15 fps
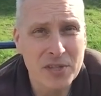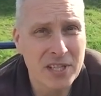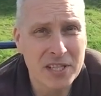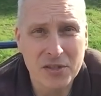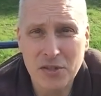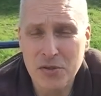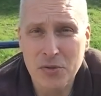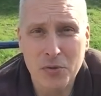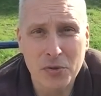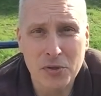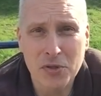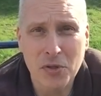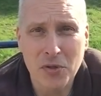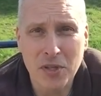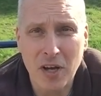and it just sort of
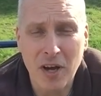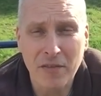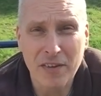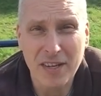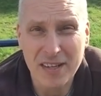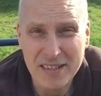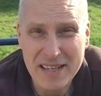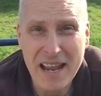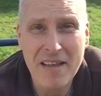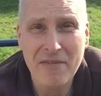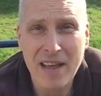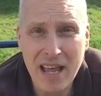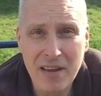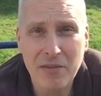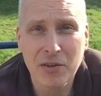took off, and I
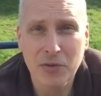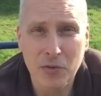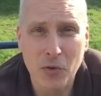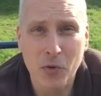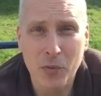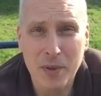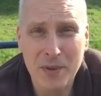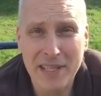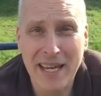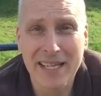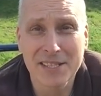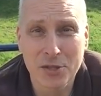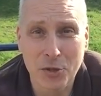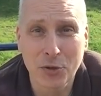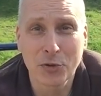never ever thought we would
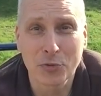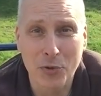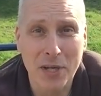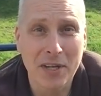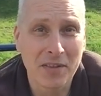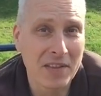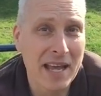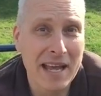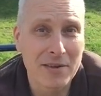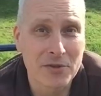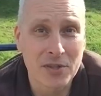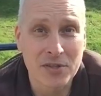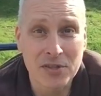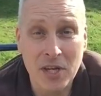get to 3,000.